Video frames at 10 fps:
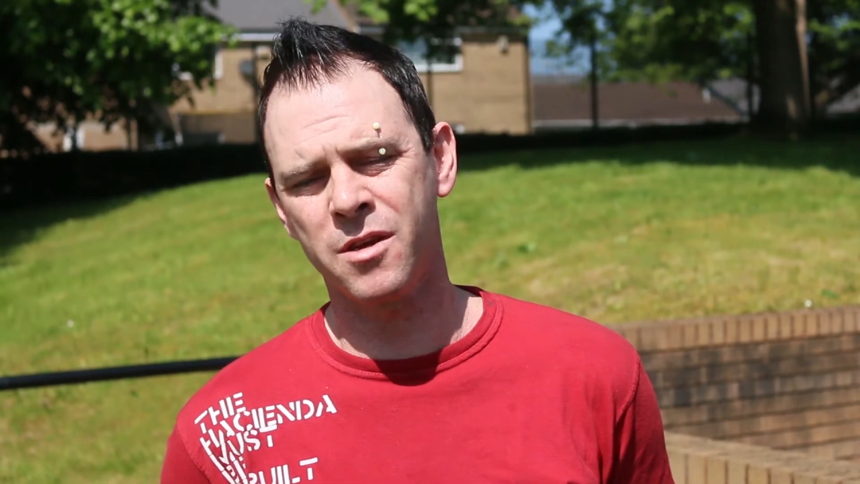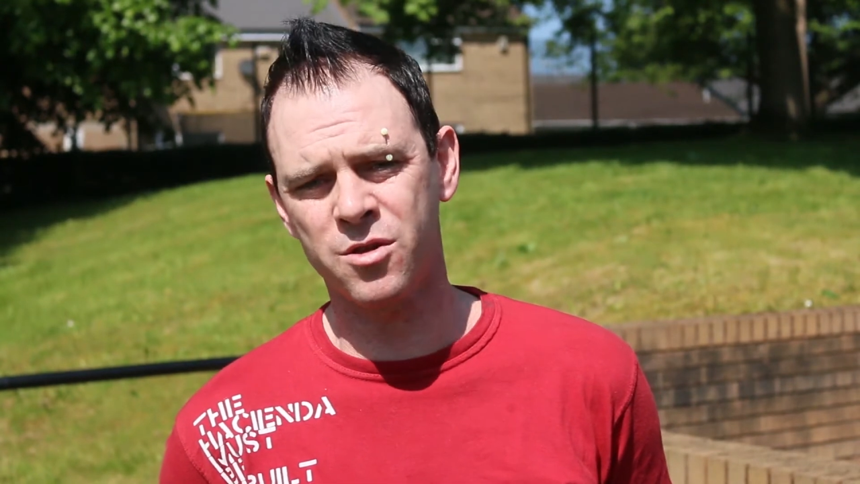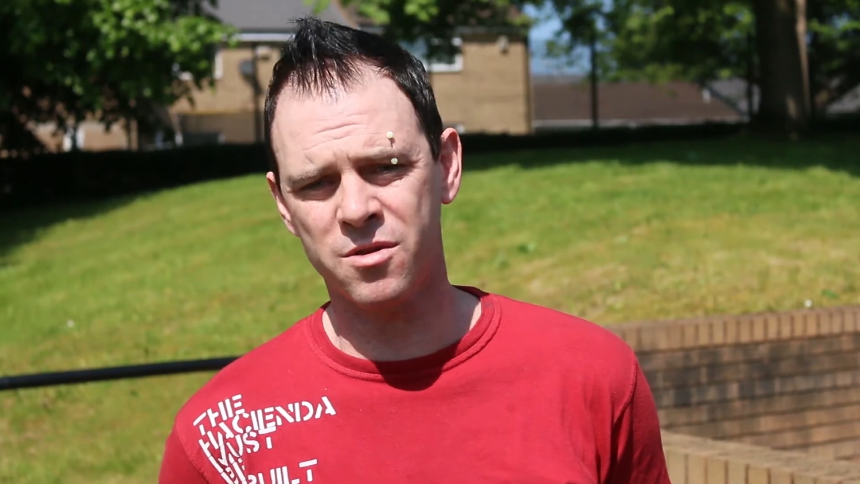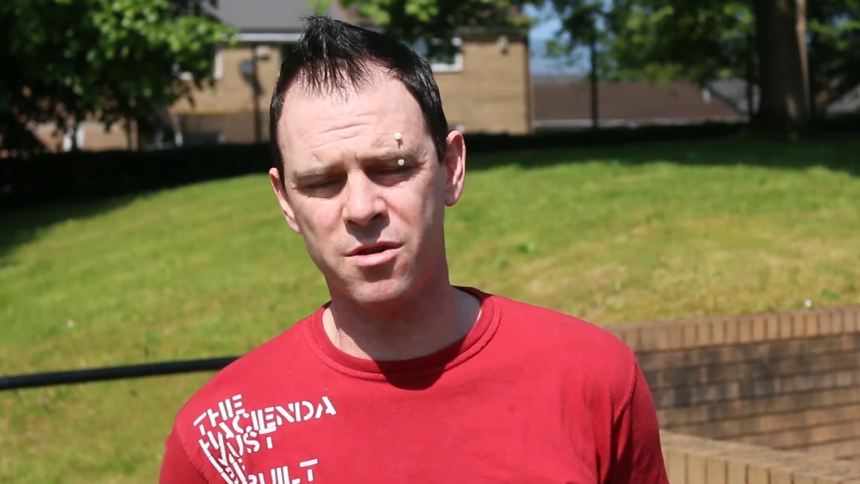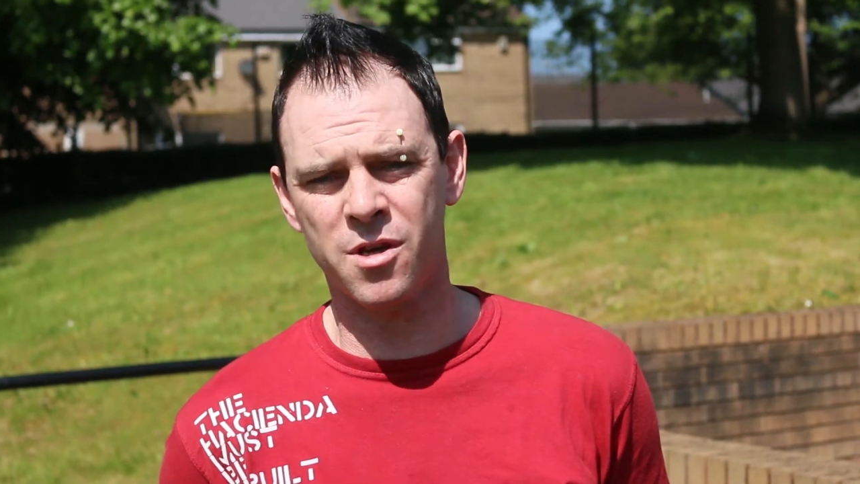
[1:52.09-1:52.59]

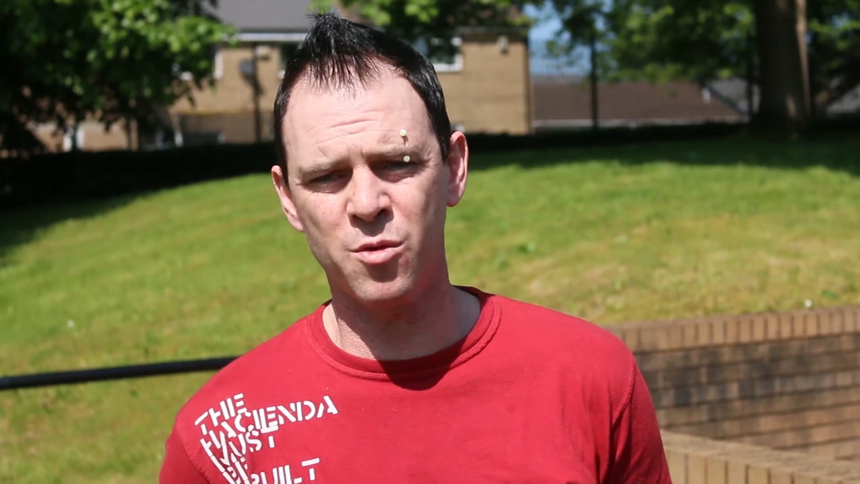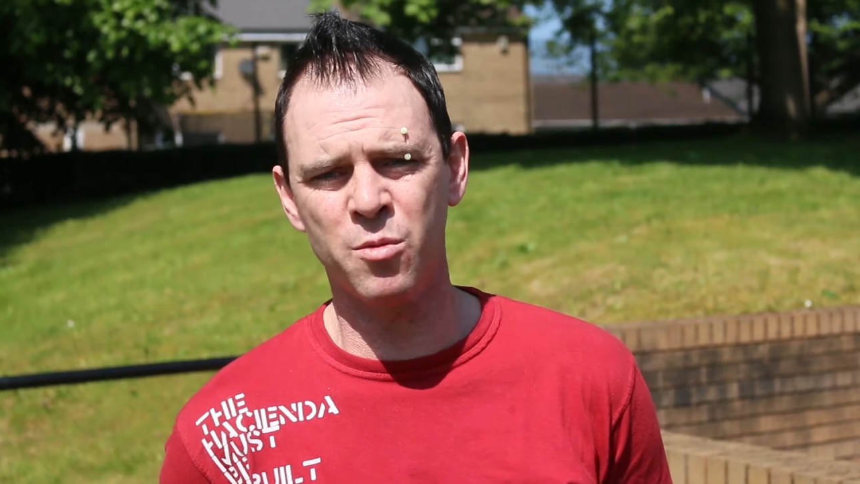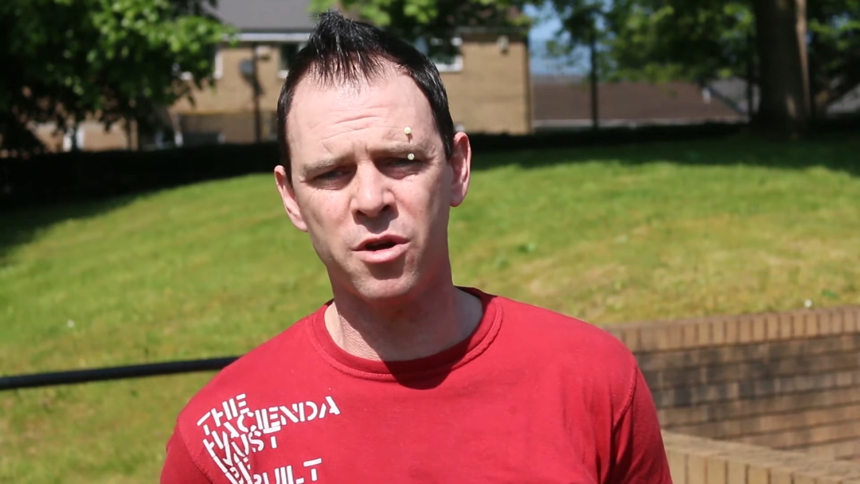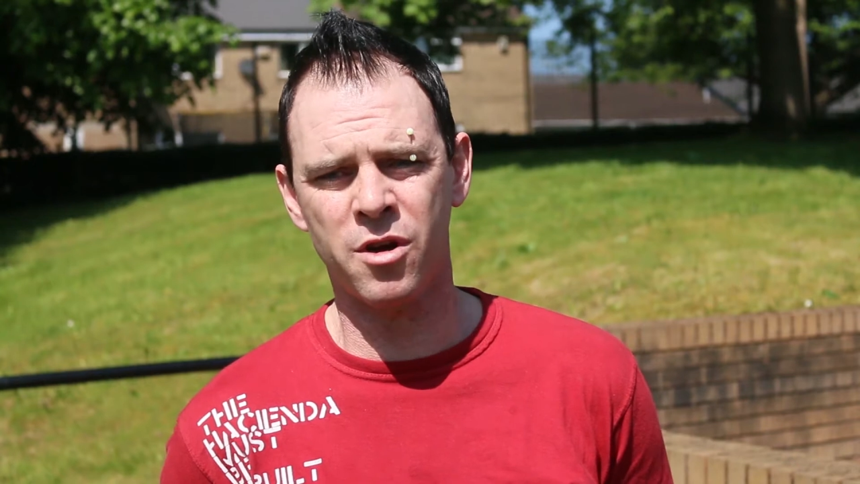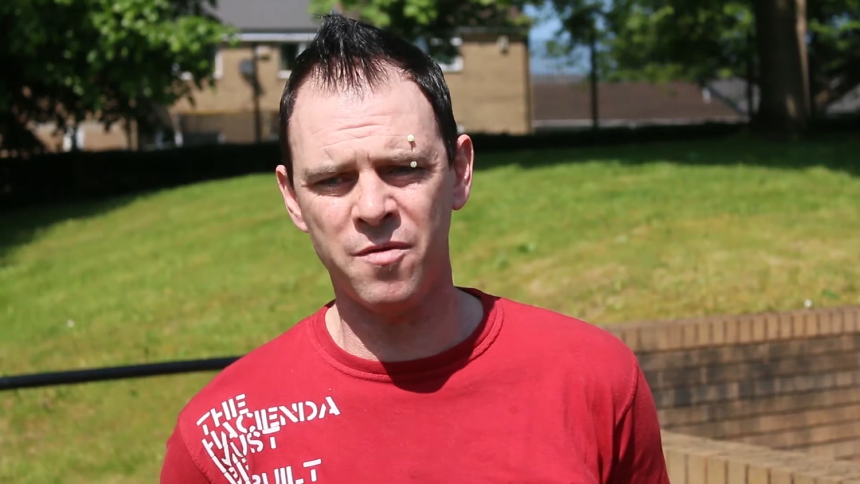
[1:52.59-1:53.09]
it did give
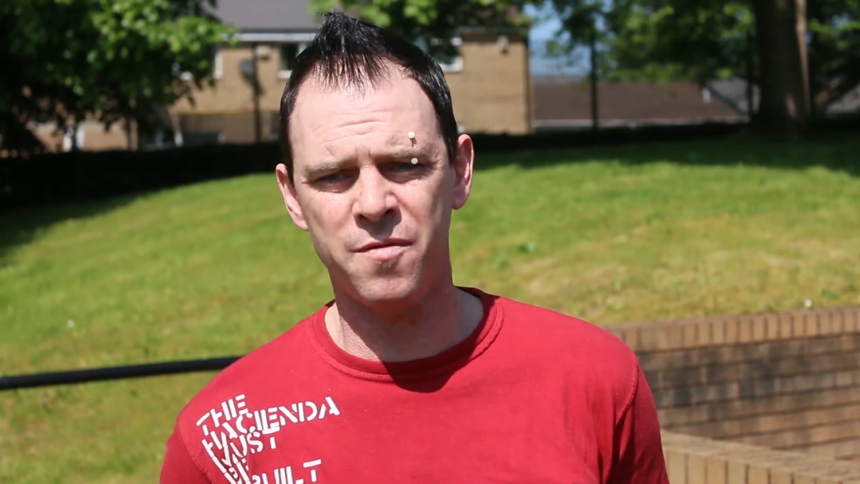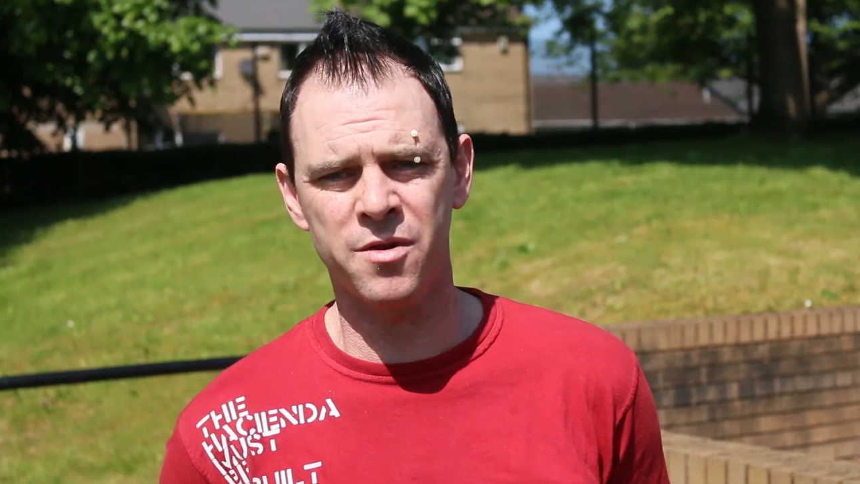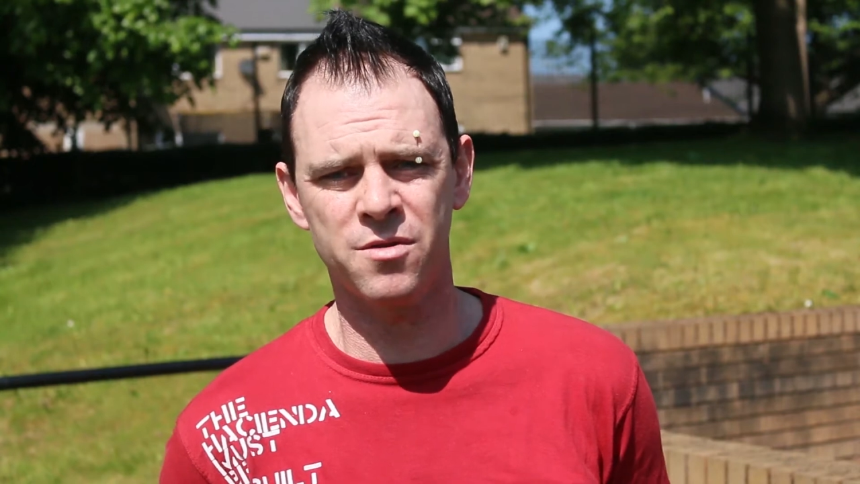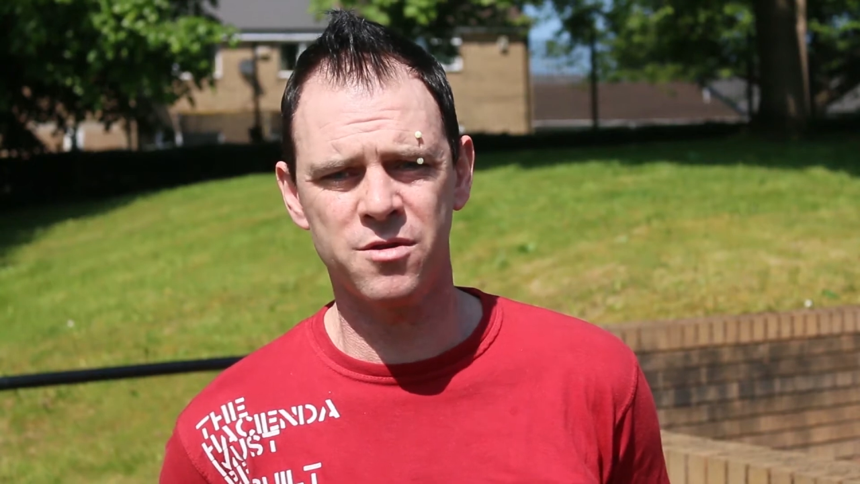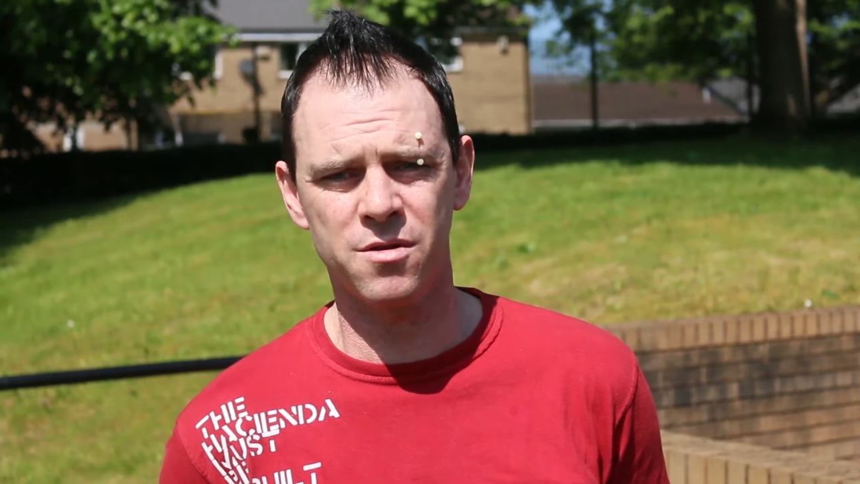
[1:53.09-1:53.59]
me more
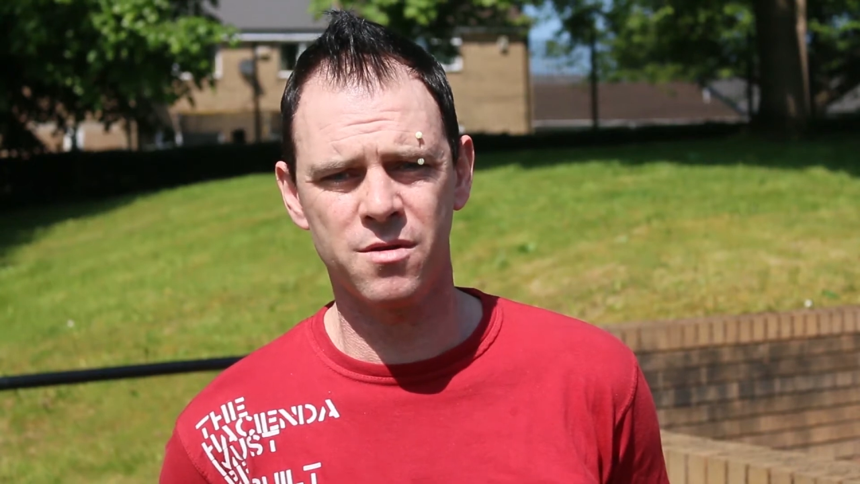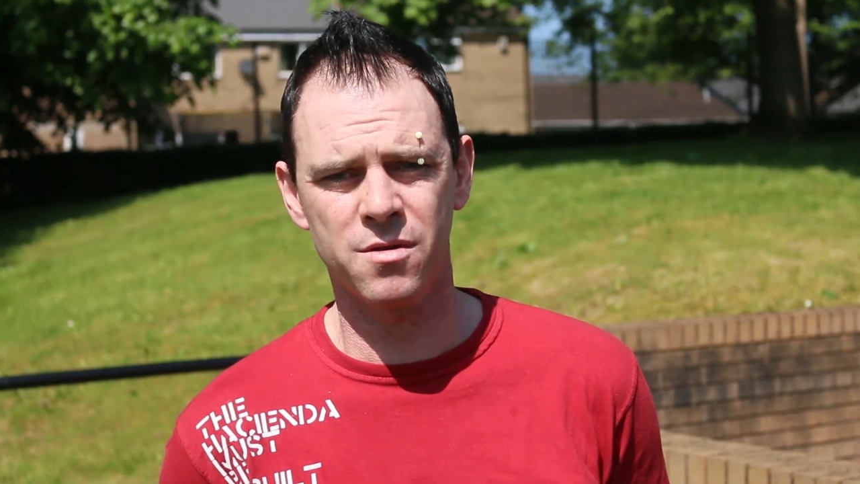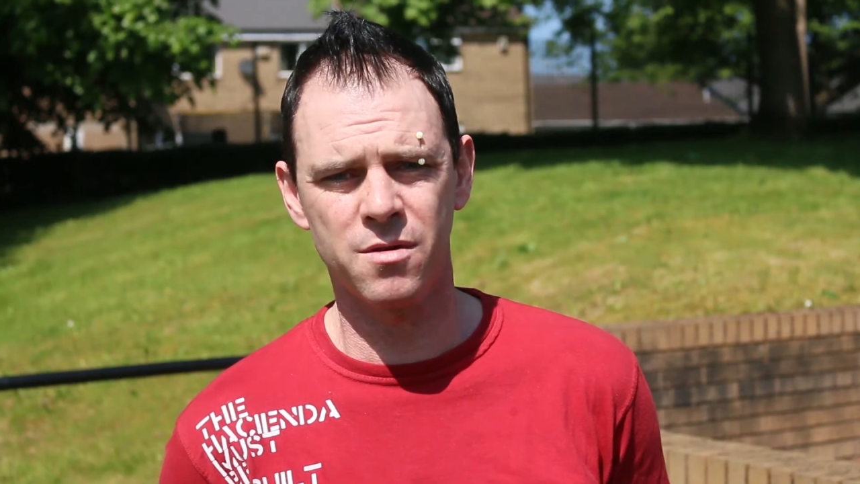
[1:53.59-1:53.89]
confidence.